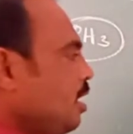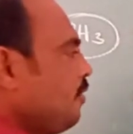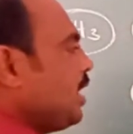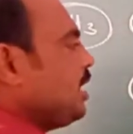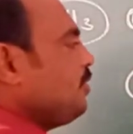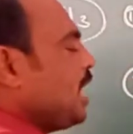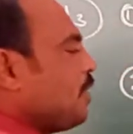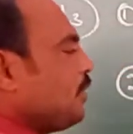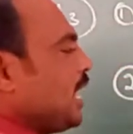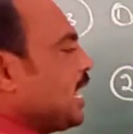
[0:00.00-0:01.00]
when we
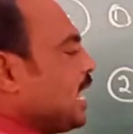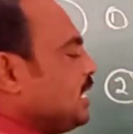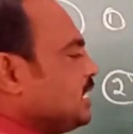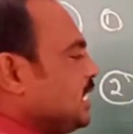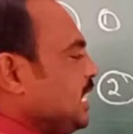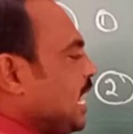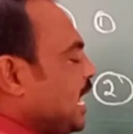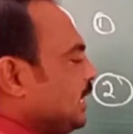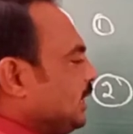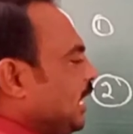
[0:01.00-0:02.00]
have taken
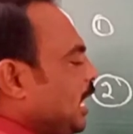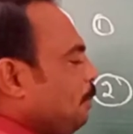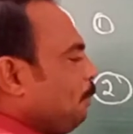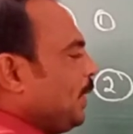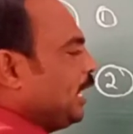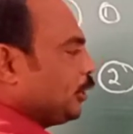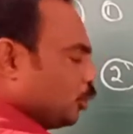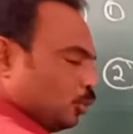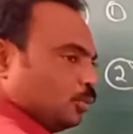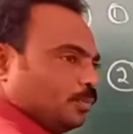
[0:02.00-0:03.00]

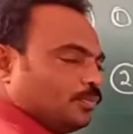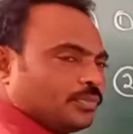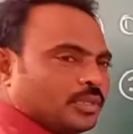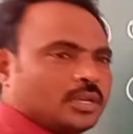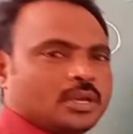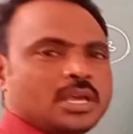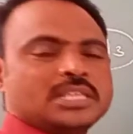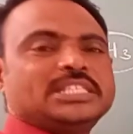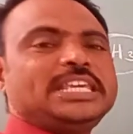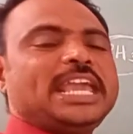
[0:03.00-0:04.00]
Ca3P2.
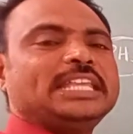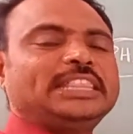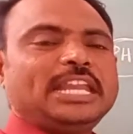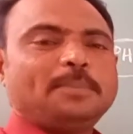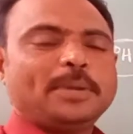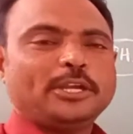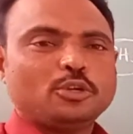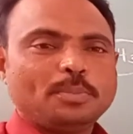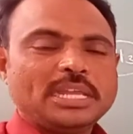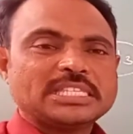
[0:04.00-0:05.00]

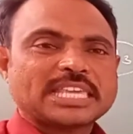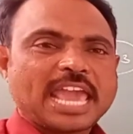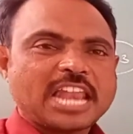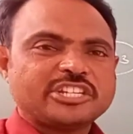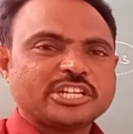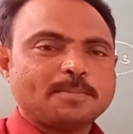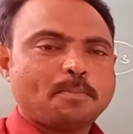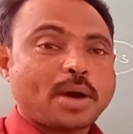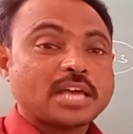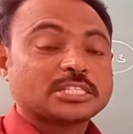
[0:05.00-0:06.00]
Ca3P2 means calcium
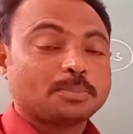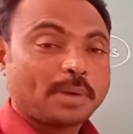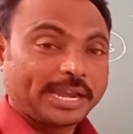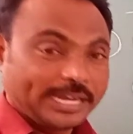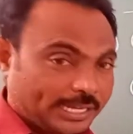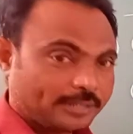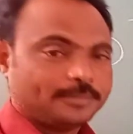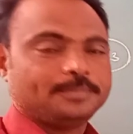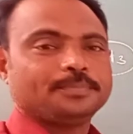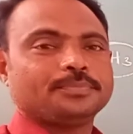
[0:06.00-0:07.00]

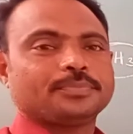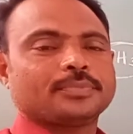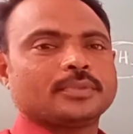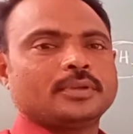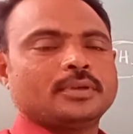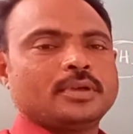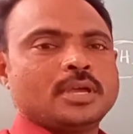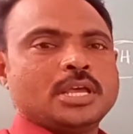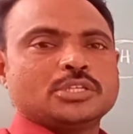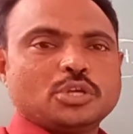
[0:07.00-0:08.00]
phosphide.
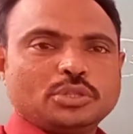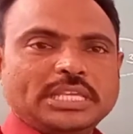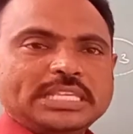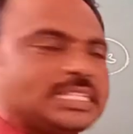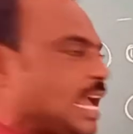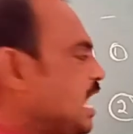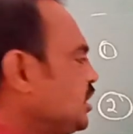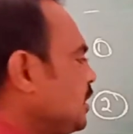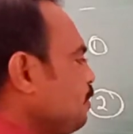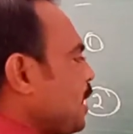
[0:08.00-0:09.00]
So this
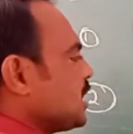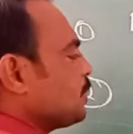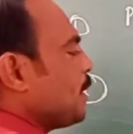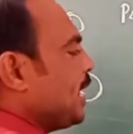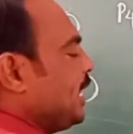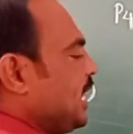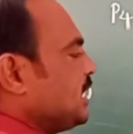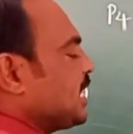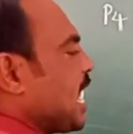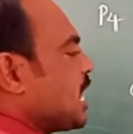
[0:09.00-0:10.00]
calcium phosphide
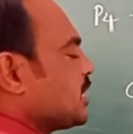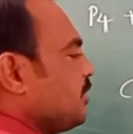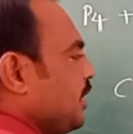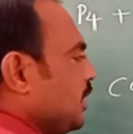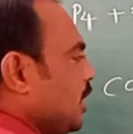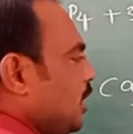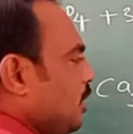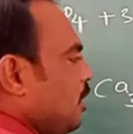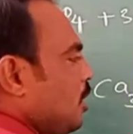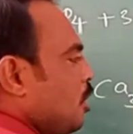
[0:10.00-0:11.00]
is reacts with
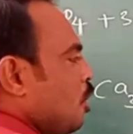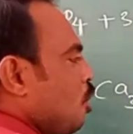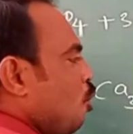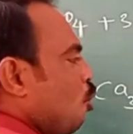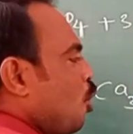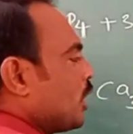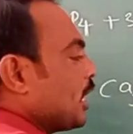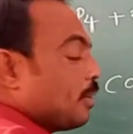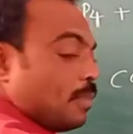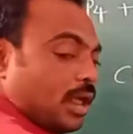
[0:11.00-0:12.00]

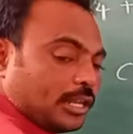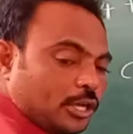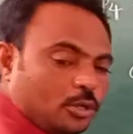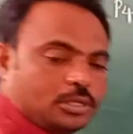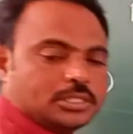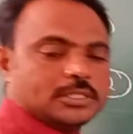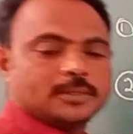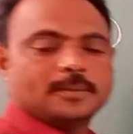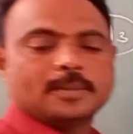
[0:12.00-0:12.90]
water molecules.